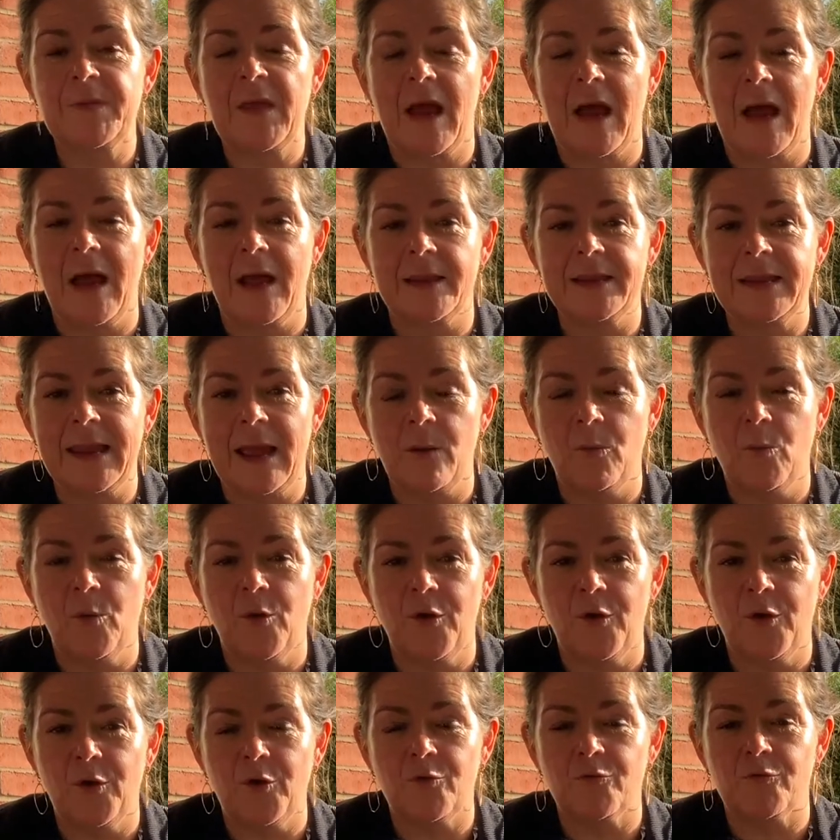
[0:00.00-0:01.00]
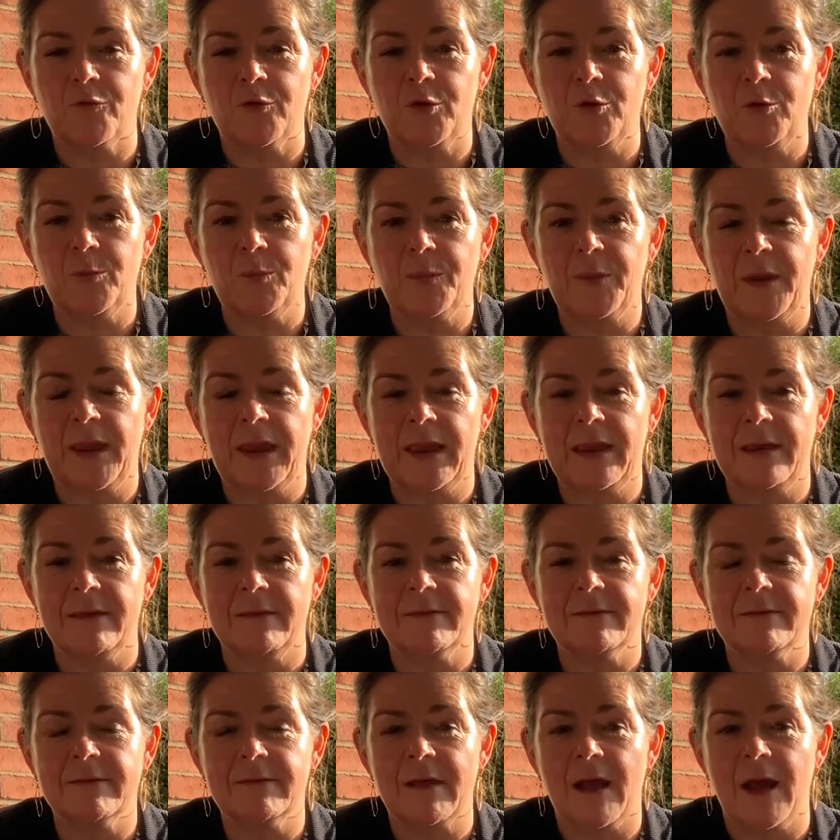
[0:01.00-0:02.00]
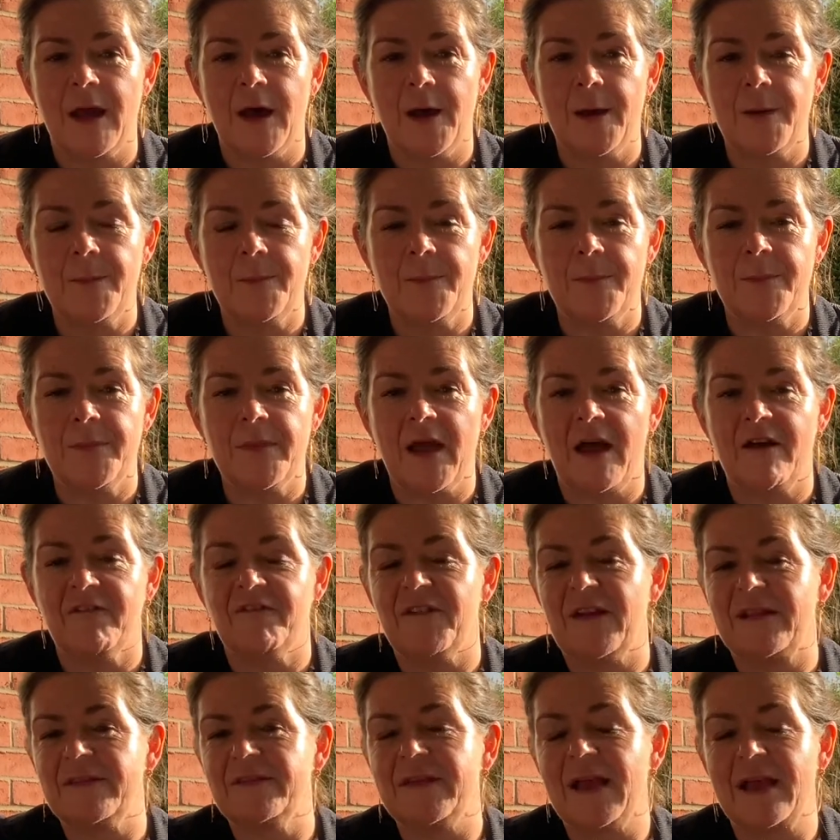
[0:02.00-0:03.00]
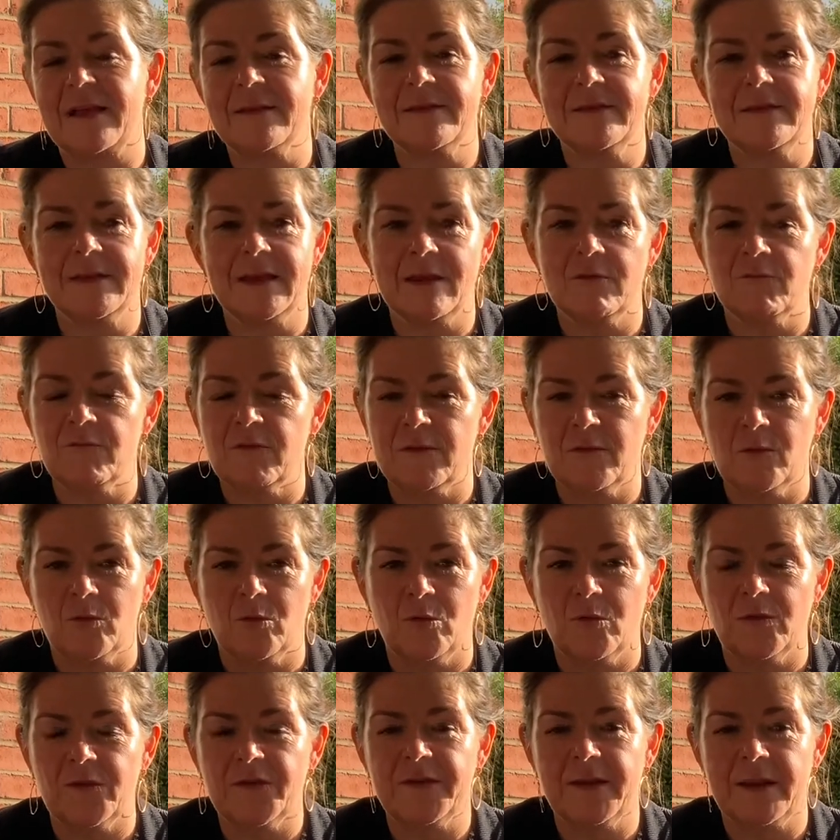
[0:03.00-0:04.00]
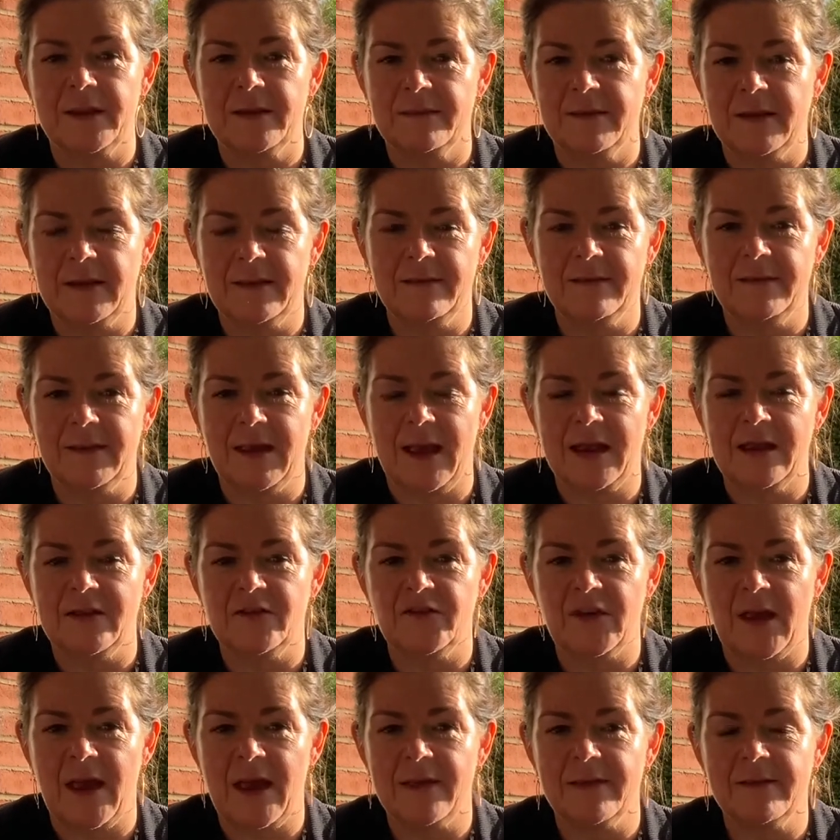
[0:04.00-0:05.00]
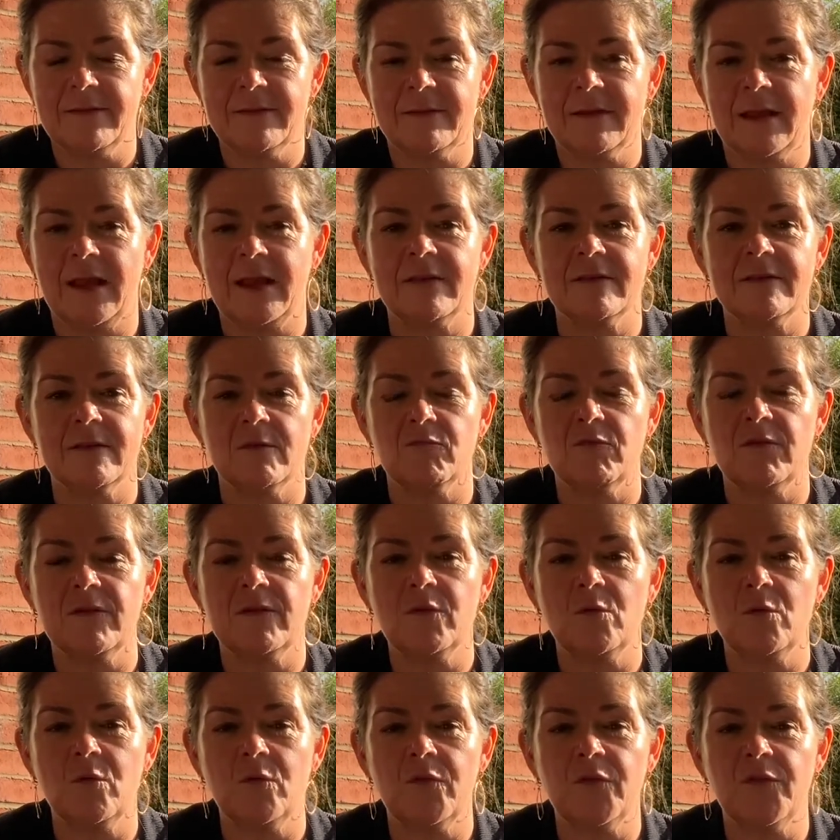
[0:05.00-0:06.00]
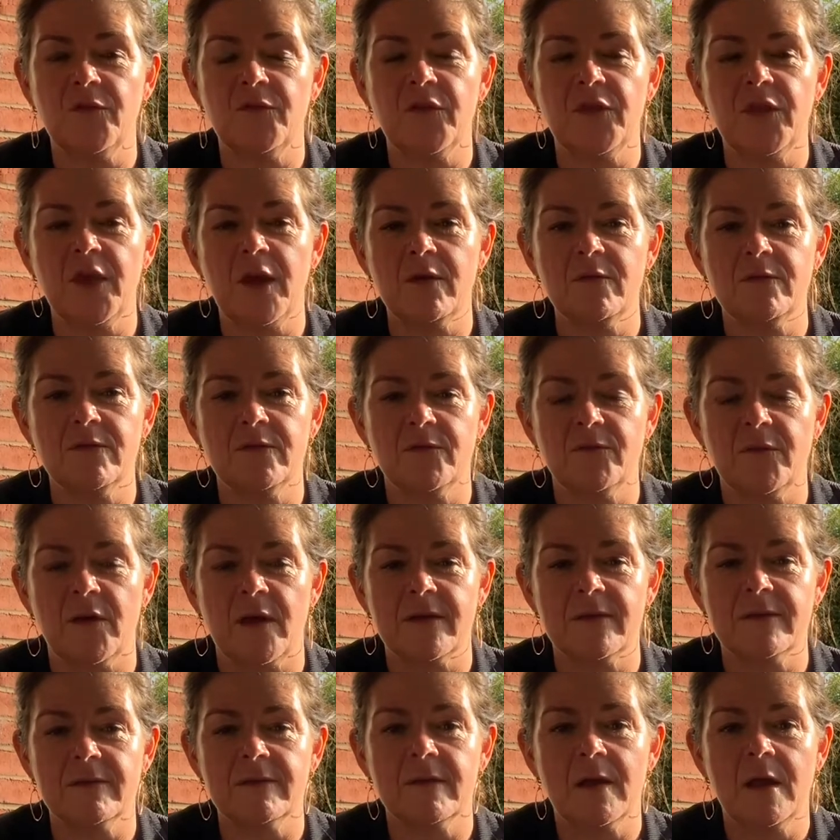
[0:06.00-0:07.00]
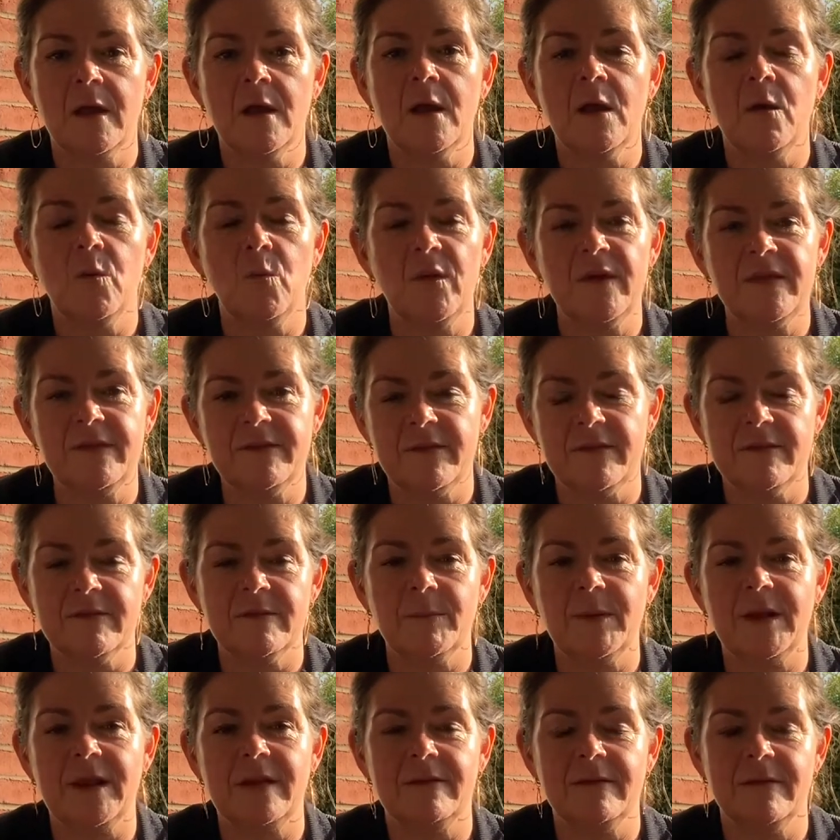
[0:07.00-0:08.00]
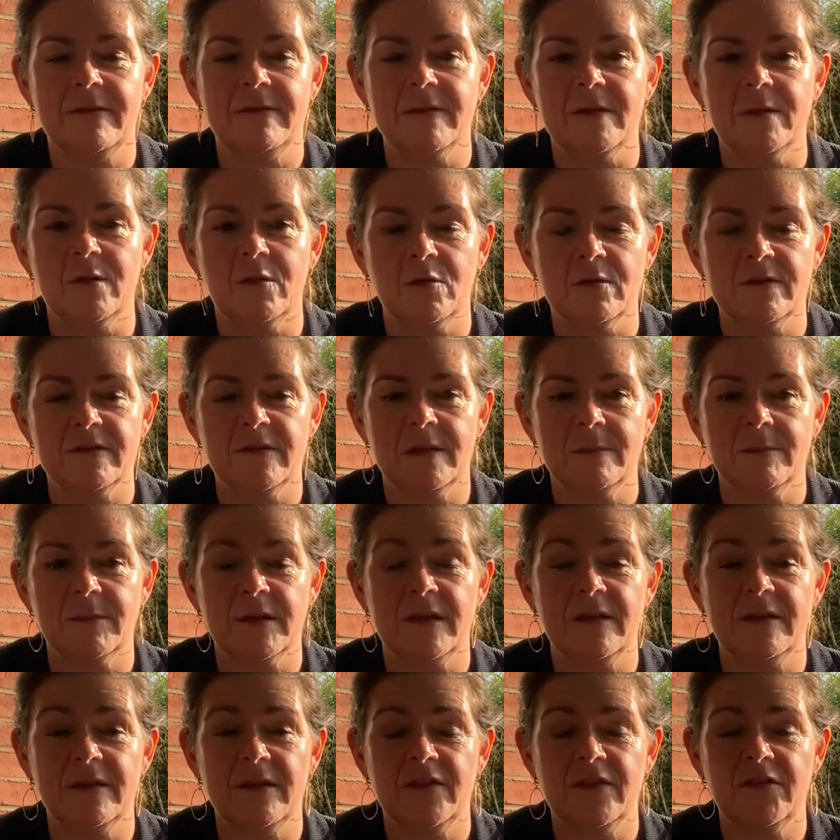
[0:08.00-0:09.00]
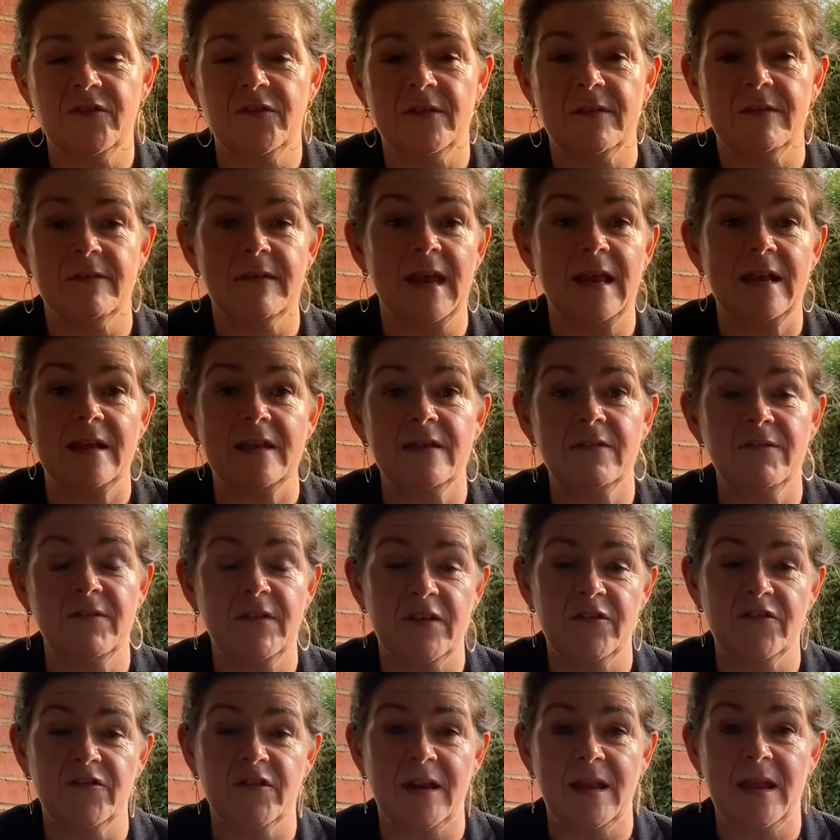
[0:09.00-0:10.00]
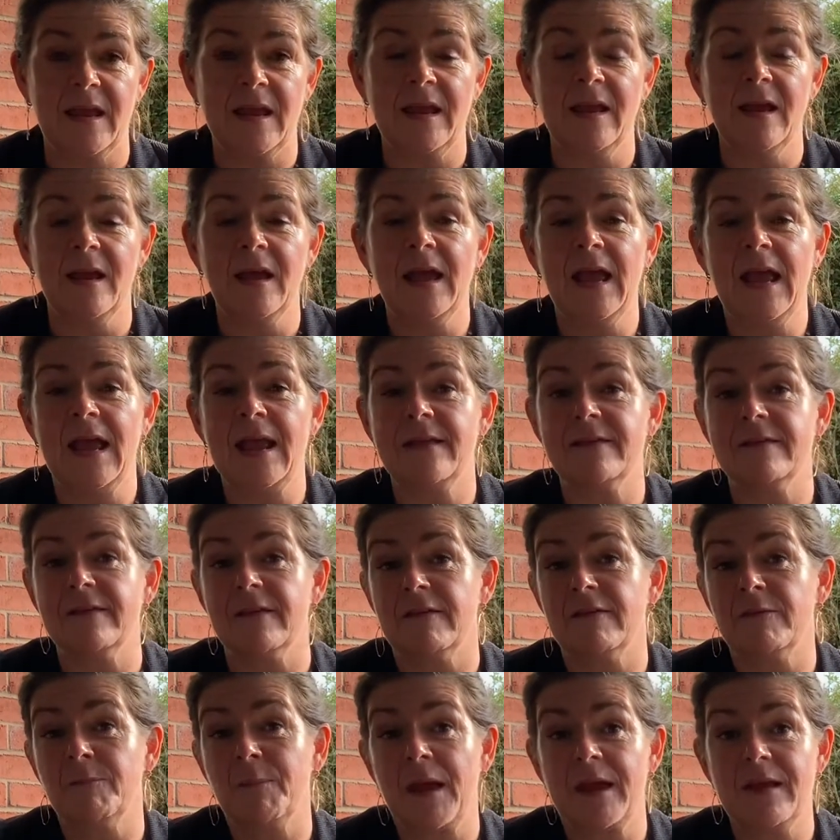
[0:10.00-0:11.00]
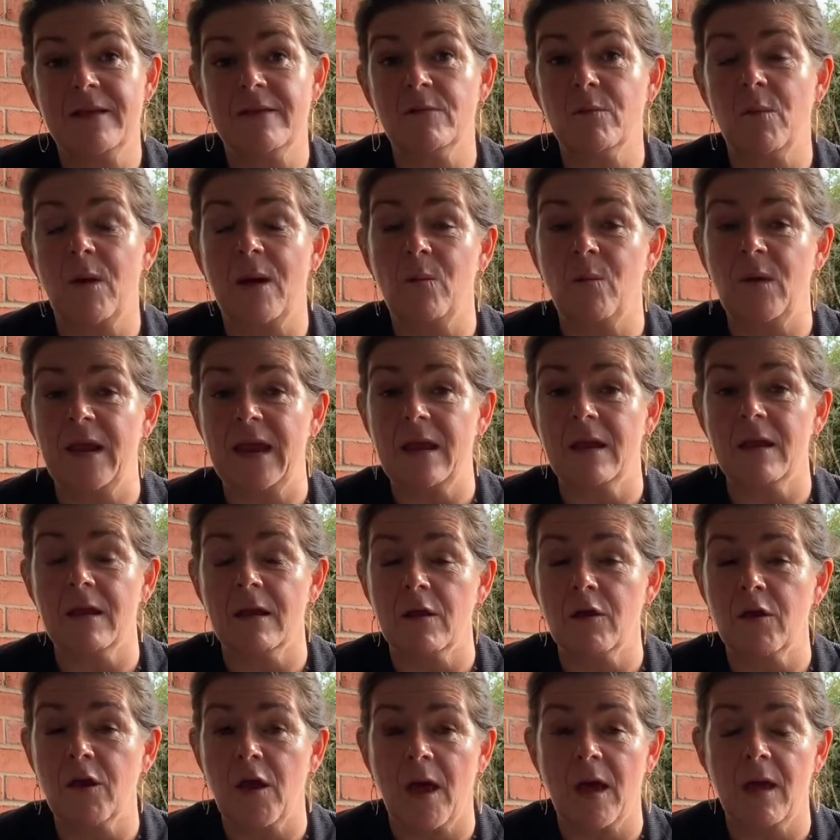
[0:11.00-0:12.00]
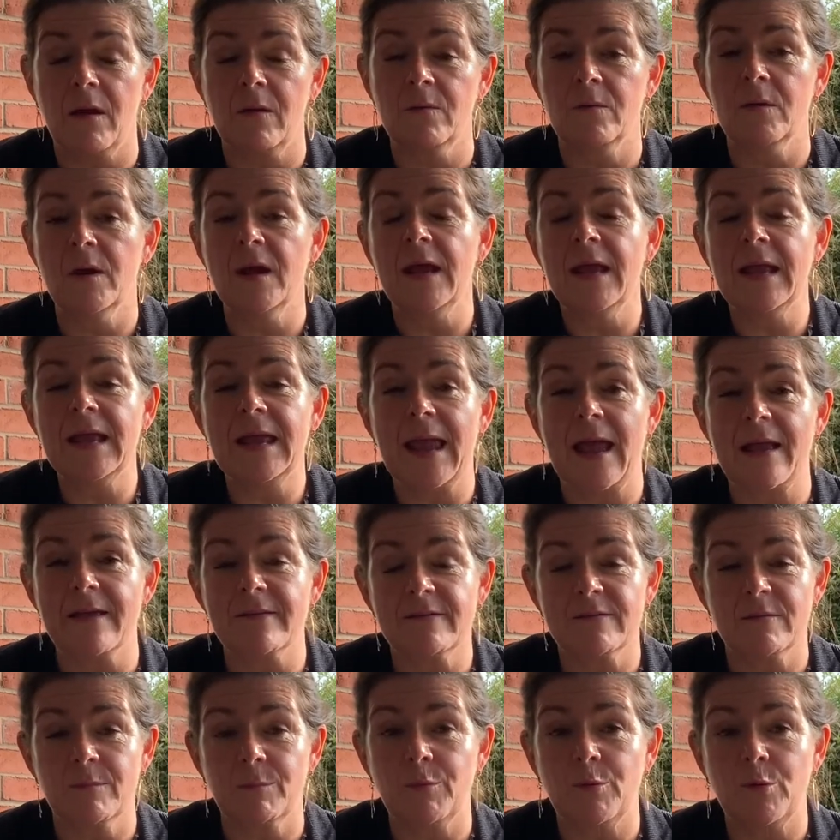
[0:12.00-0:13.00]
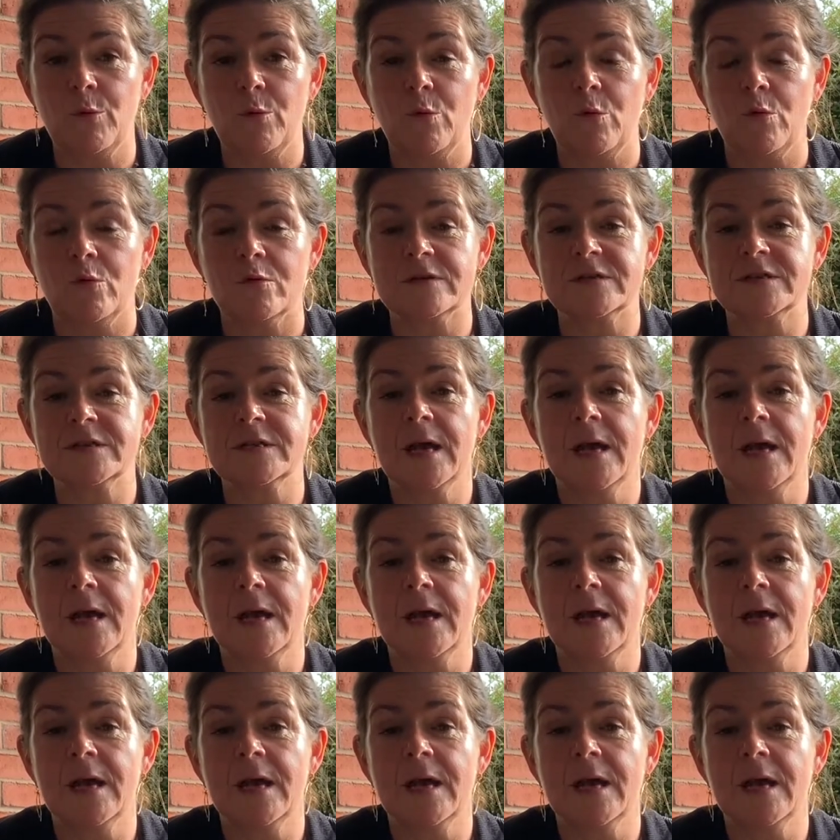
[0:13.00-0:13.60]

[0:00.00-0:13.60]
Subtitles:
Our network group is a fantastic resource in DCHS. It's a resource for those of us with disabilities and long-term conditions individually. It's a space where we can go, get support,